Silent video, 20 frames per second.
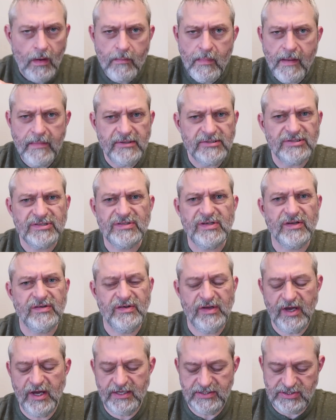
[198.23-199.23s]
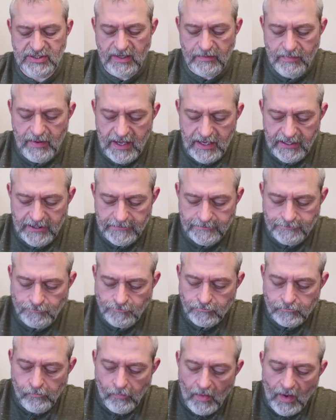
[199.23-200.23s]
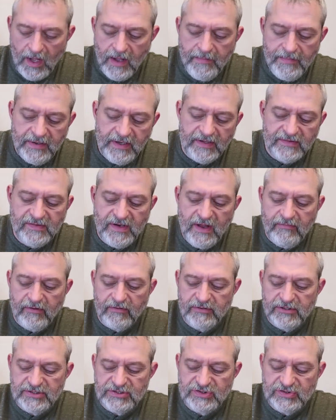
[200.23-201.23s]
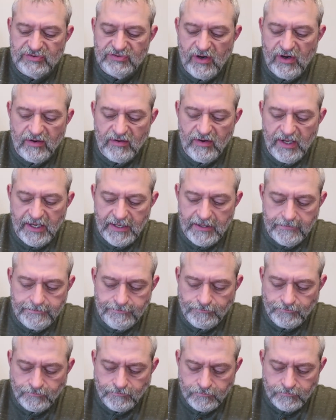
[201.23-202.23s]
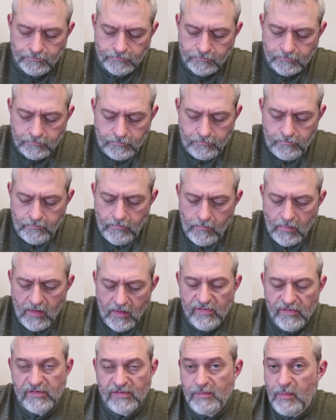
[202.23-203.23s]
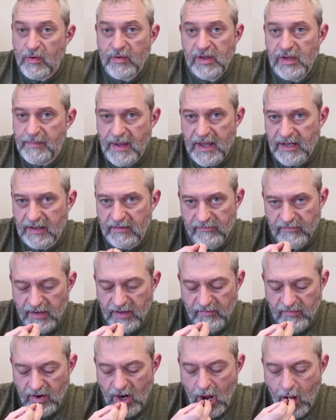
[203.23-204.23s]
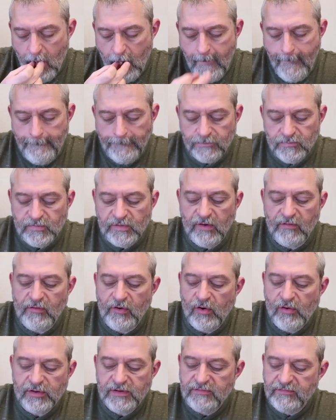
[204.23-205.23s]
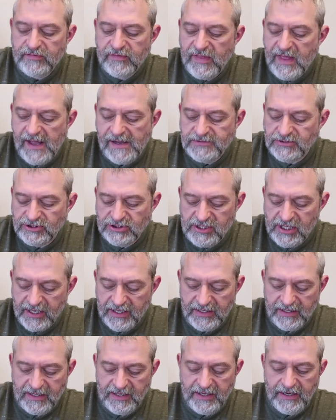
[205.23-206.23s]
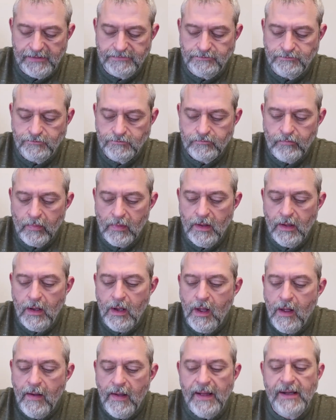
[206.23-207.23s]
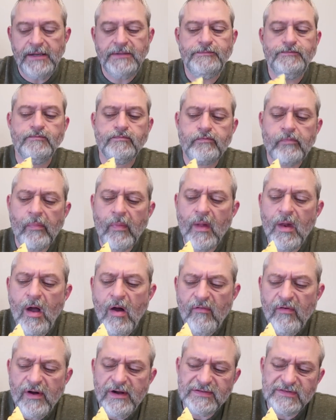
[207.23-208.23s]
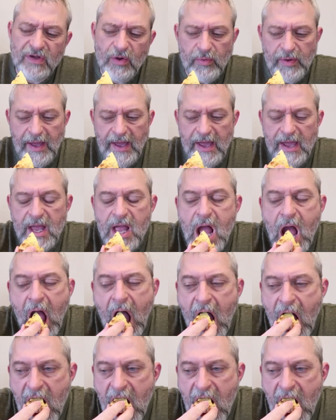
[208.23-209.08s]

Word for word: maybe just a touch of bacon. Um, it doesn't have a really strong like smoky bacon flavor. So if you're looking for that, you're not gonna get it. Um, overall it's okay.